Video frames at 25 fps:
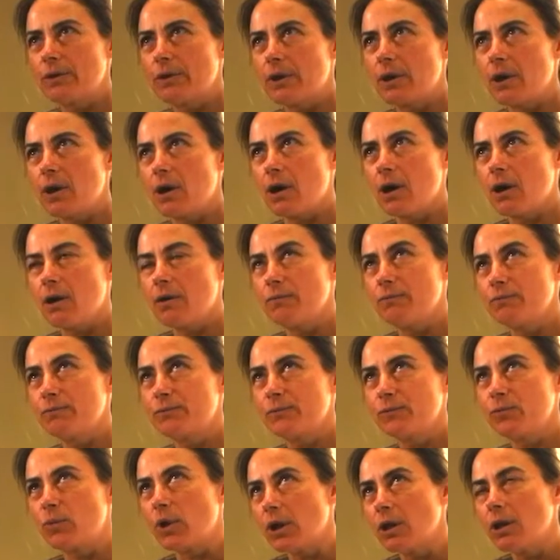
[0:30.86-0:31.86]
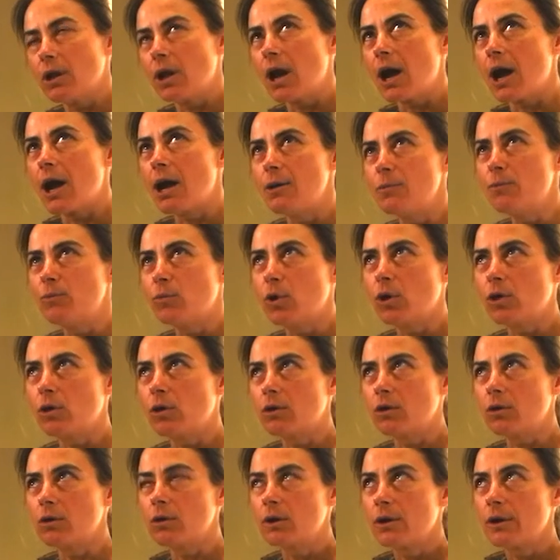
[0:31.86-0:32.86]
uh, well, I'm
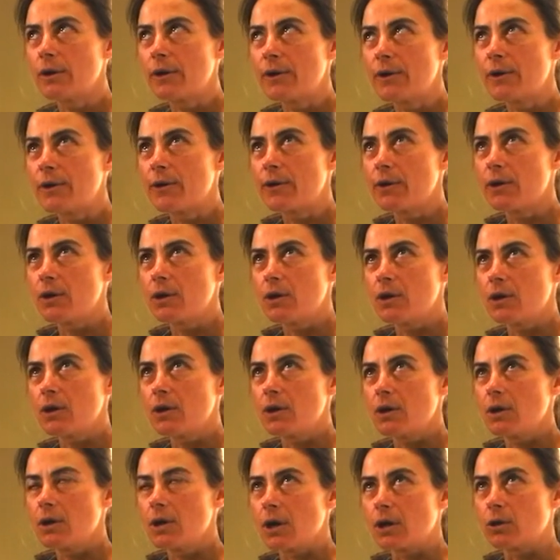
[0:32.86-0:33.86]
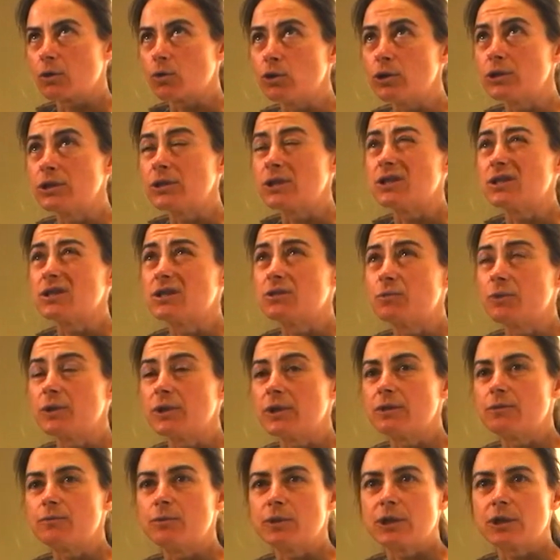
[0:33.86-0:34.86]
more acquaintance
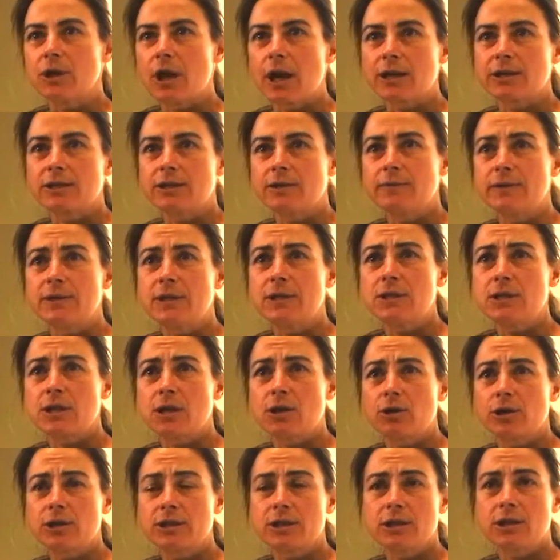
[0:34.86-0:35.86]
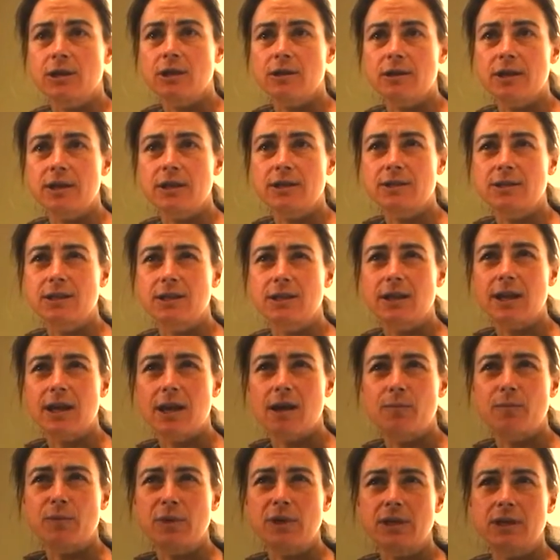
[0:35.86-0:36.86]
with, with activity theoretical things that they
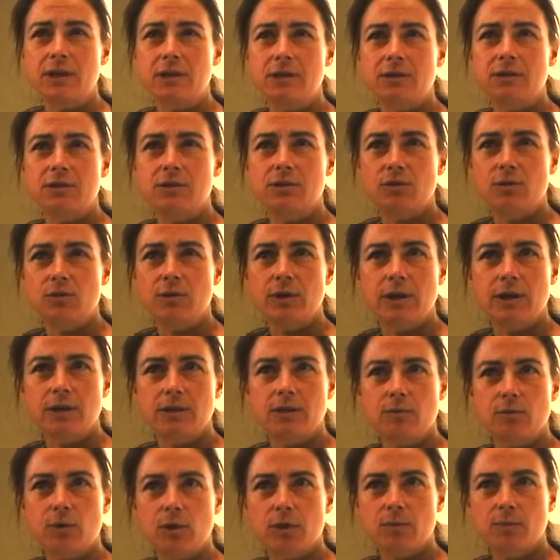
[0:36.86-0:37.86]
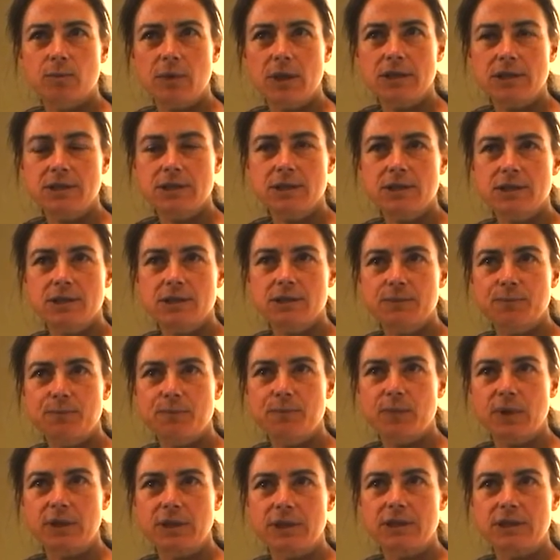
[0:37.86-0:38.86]
have been doing in the workplaces,
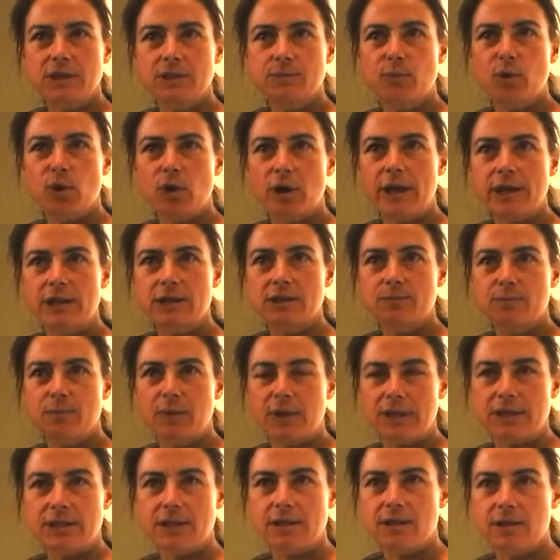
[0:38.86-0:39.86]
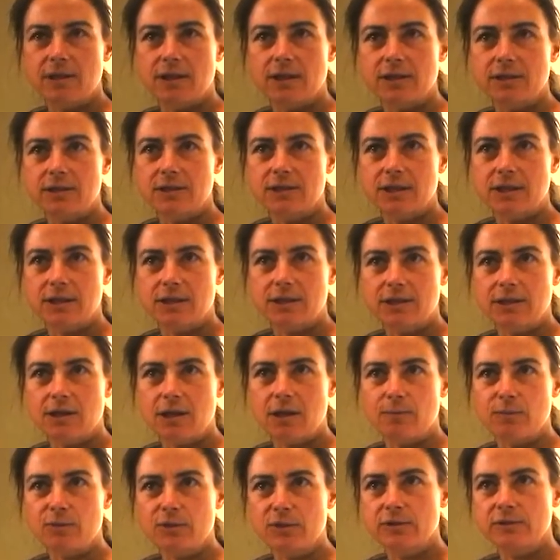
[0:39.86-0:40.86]
but it's more explicit things and it
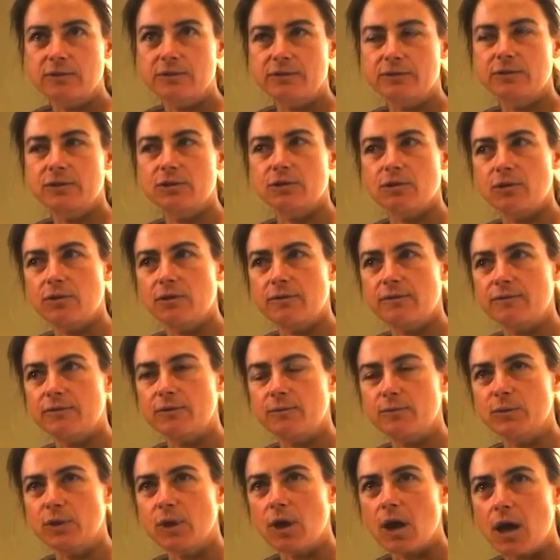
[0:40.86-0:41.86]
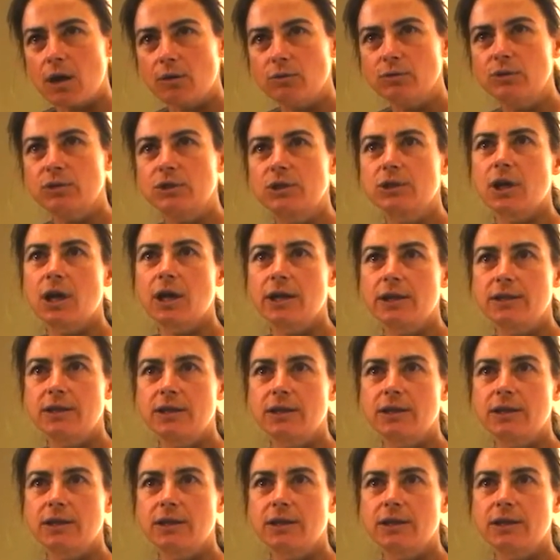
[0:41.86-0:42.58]
comes sort of from the outside